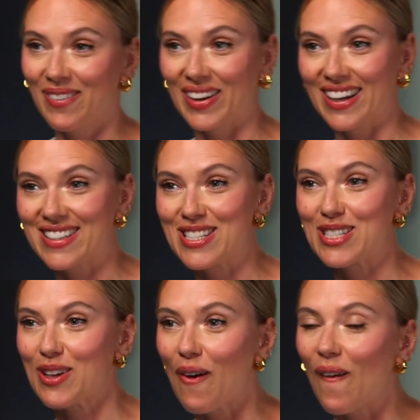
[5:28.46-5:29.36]
I mean,
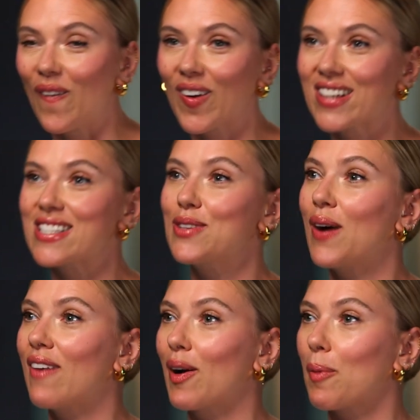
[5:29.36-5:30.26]
it's so crazy.
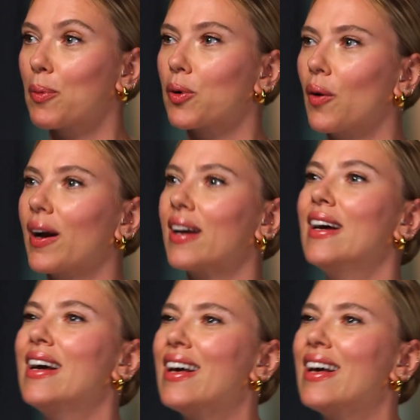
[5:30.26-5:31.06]
You have, I remember going,